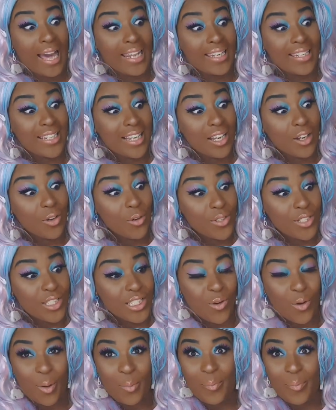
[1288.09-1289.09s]
and
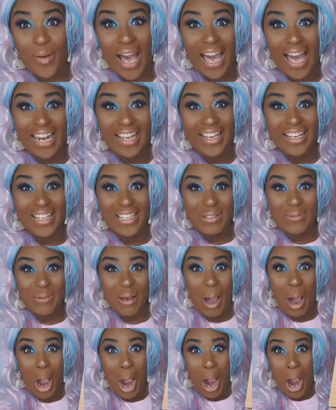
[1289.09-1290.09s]
also a palette as
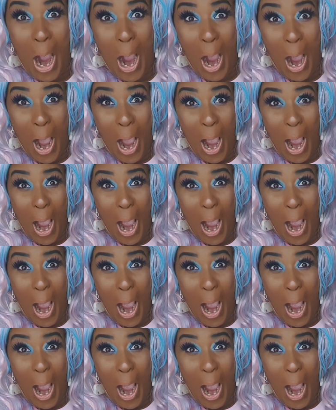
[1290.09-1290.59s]
well. Oh